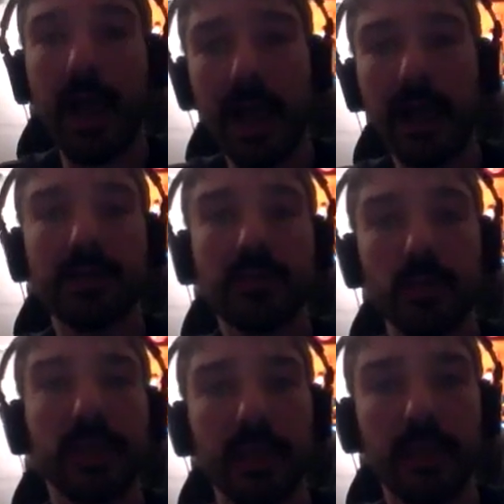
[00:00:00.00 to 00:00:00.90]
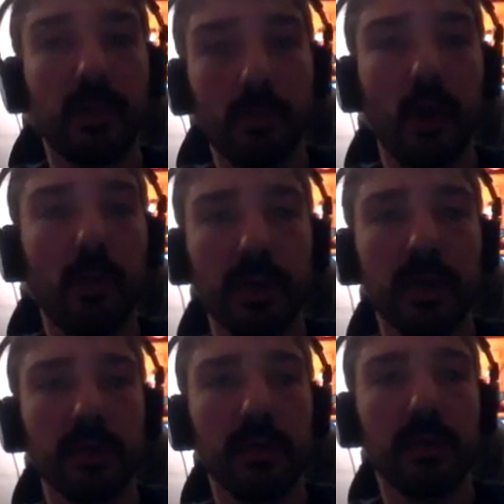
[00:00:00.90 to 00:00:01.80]
as we in the
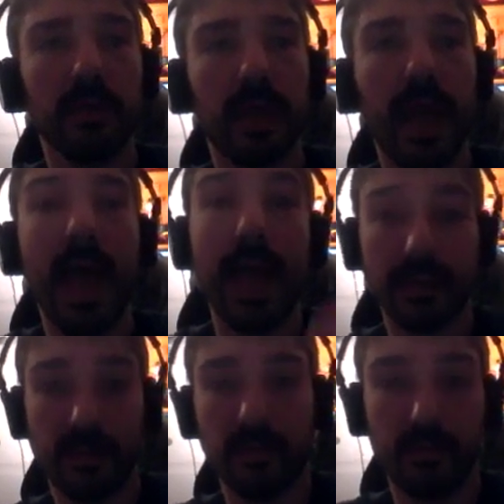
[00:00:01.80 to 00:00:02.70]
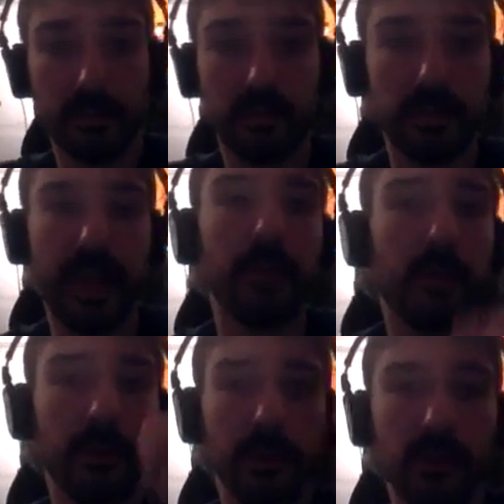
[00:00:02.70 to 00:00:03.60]
moment act,
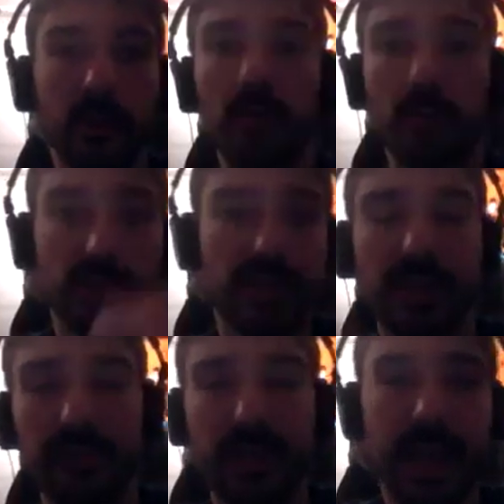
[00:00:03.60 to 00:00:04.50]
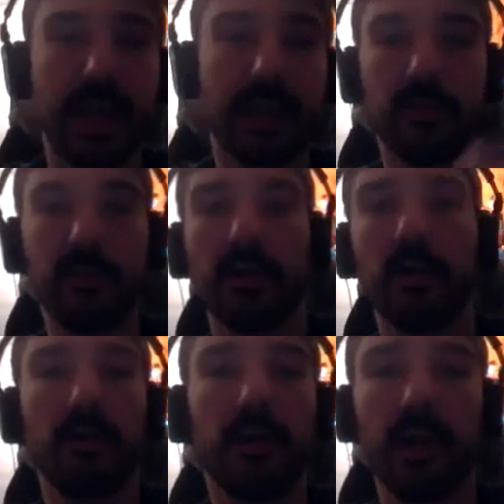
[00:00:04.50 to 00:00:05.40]
well, perceive, act,
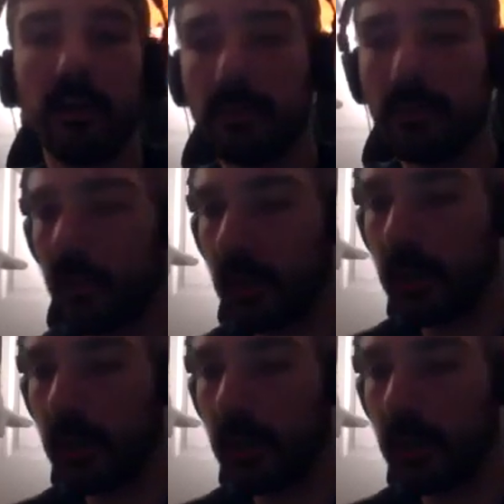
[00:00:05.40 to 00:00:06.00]
and